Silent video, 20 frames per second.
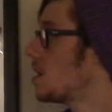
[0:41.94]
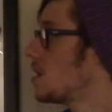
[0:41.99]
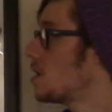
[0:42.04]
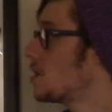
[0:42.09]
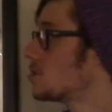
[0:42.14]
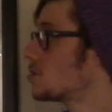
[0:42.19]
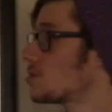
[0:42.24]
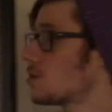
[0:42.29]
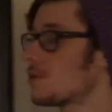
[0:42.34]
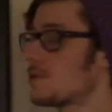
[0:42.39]

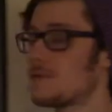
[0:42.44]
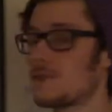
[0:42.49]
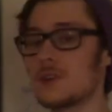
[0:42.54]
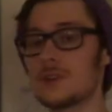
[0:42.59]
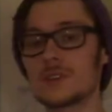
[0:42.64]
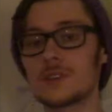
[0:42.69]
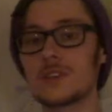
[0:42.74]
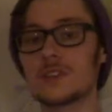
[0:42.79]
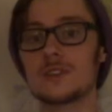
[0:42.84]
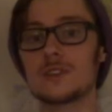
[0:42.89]
So
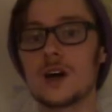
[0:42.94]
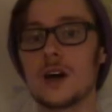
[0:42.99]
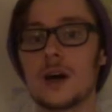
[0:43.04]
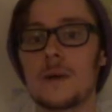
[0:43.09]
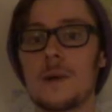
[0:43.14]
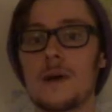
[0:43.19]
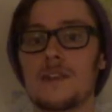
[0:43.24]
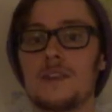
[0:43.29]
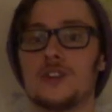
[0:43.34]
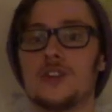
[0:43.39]
first, let's talk
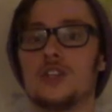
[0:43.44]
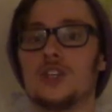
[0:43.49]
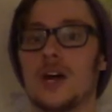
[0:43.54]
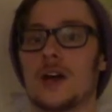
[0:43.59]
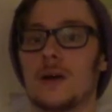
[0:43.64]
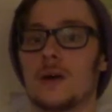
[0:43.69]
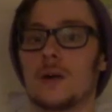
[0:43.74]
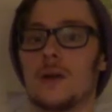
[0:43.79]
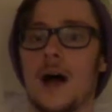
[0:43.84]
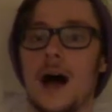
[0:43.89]
about the
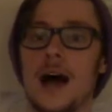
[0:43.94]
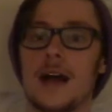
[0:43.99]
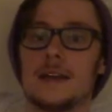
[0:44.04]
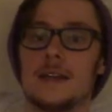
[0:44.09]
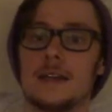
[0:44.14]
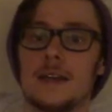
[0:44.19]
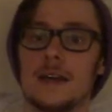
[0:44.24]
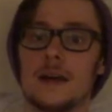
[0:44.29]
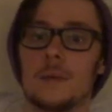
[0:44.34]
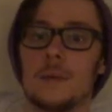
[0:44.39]
general
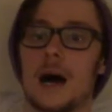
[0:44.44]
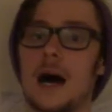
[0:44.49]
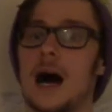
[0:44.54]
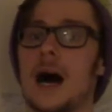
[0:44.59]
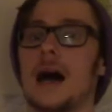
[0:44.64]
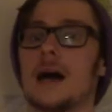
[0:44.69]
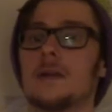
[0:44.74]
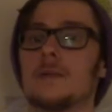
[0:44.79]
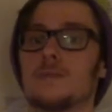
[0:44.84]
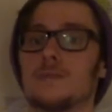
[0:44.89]
idea
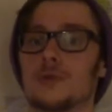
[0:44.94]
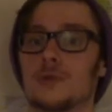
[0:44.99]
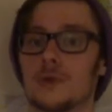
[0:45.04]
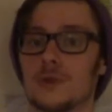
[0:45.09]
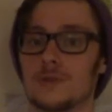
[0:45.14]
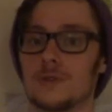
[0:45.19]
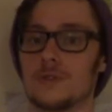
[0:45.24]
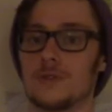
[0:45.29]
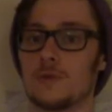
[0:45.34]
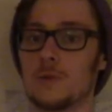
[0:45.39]
behind
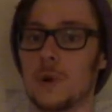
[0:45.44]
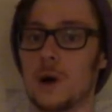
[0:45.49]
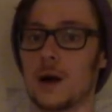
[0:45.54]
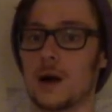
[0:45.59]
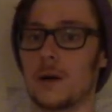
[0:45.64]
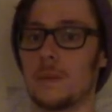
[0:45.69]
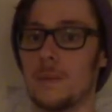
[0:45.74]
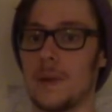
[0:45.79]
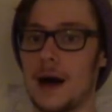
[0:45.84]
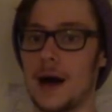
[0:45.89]

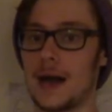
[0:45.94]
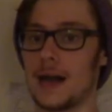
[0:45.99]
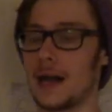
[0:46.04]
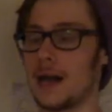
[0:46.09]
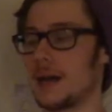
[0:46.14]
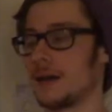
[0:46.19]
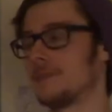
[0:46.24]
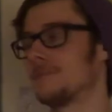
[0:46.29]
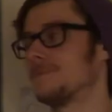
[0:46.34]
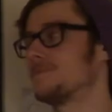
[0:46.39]
proof-of-work
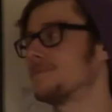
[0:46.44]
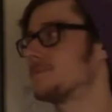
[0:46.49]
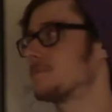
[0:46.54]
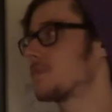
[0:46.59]
mining.